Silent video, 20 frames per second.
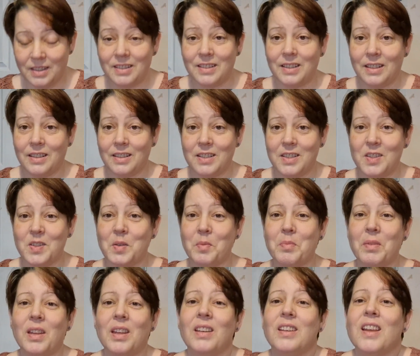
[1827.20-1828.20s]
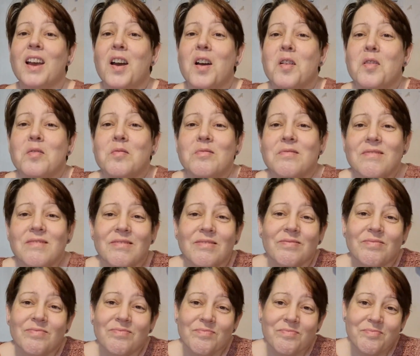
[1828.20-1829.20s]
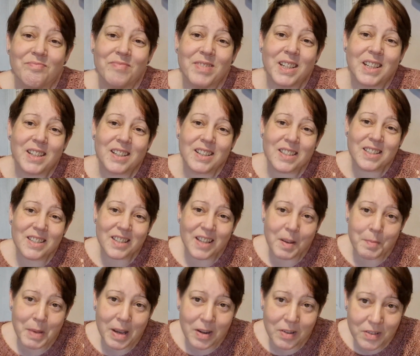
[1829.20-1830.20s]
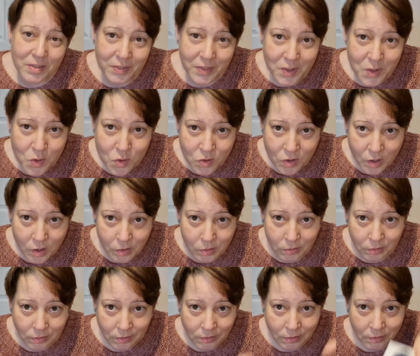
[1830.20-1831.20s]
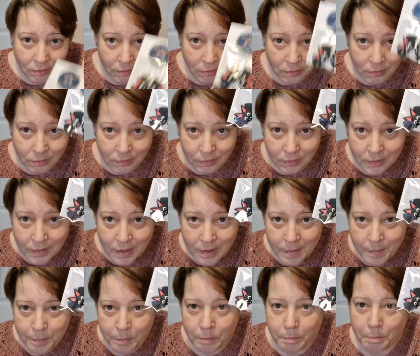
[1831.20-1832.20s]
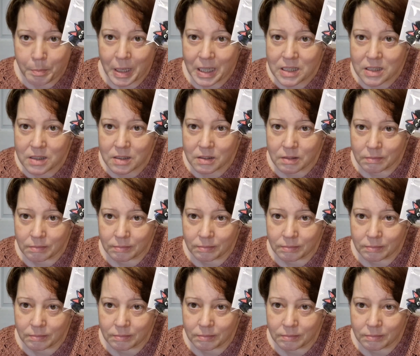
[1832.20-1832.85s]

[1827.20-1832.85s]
Did I stop there? No, because I'm out of control. Bats.